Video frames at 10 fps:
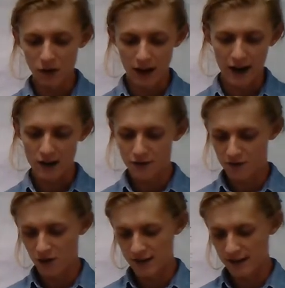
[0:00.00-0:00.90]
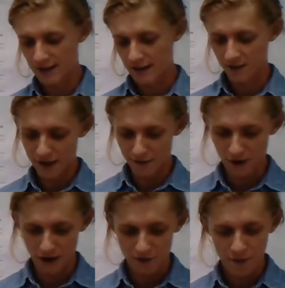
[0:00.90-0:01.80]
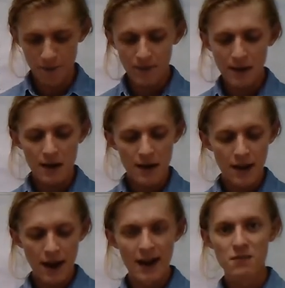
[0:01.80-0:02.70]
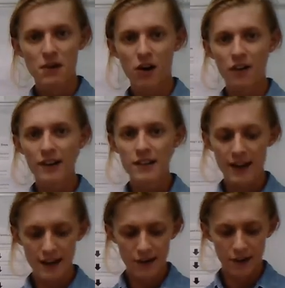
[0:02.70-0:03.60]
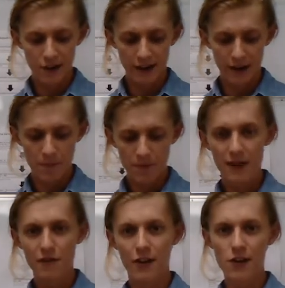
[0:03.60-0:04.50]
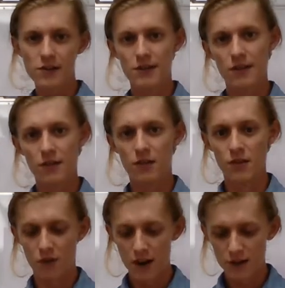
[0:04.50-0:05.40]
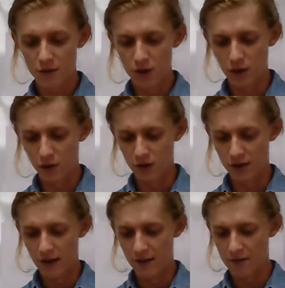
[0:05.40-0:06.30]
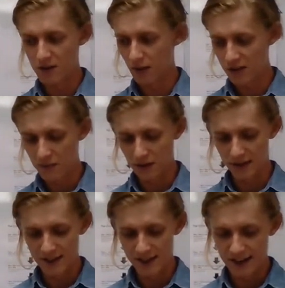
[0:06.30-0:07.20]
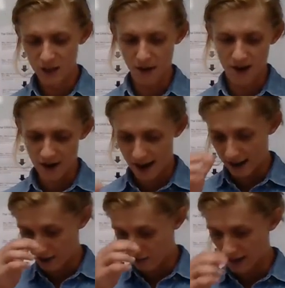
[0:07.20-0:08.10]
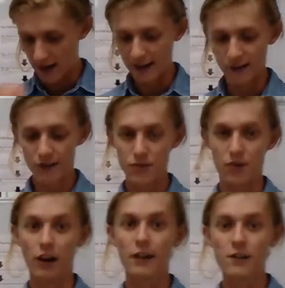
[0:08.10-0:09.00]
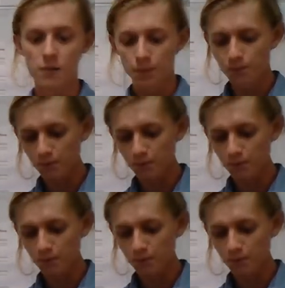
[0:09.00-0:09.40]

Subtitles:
Law Act of 1975. As my colleague stated earlier, it focuses on the rights of children and responsibilities that each parent has regarding those rights.